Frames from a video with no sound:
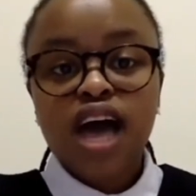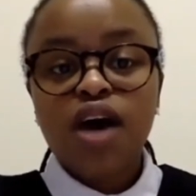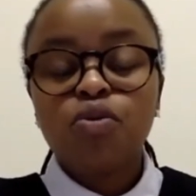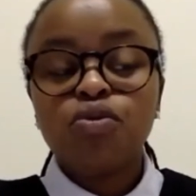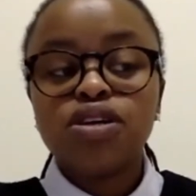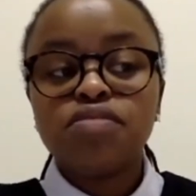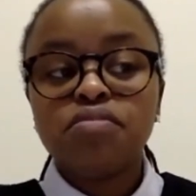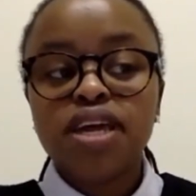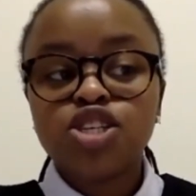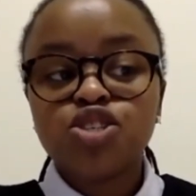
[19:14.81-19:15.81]
I would
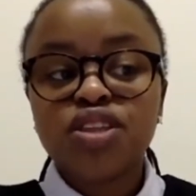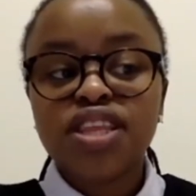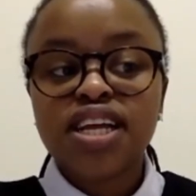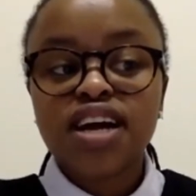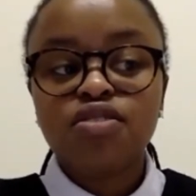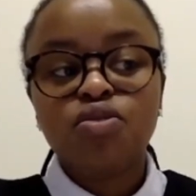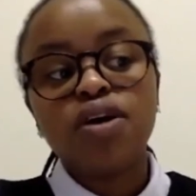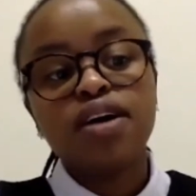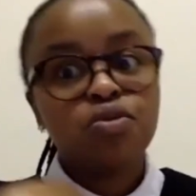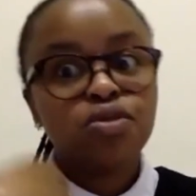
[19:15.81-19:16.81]
make sure that, or
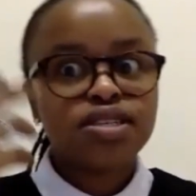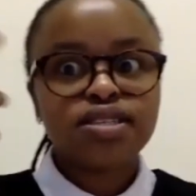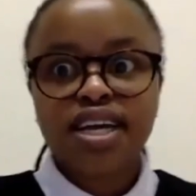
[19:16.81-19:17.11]
I would